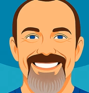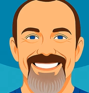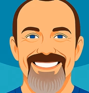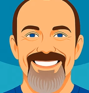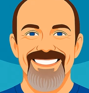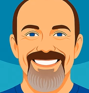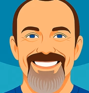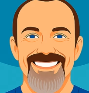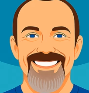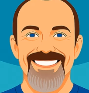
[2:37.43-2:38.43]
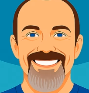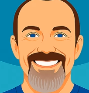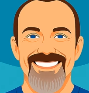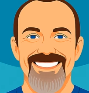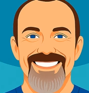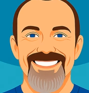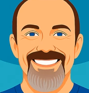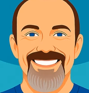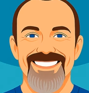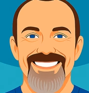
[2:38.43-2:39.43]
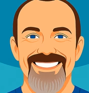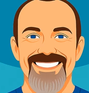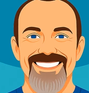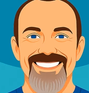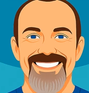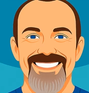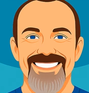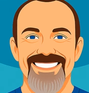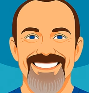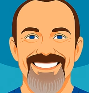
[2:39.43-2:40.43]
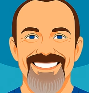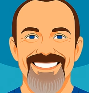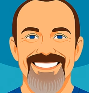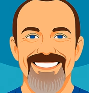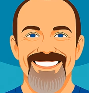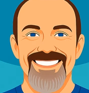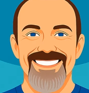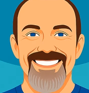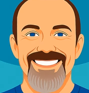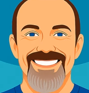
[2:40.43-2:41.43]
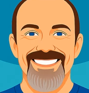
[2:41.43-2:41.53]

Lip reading: Every single lesson they're asking themselves, why does this matter to me?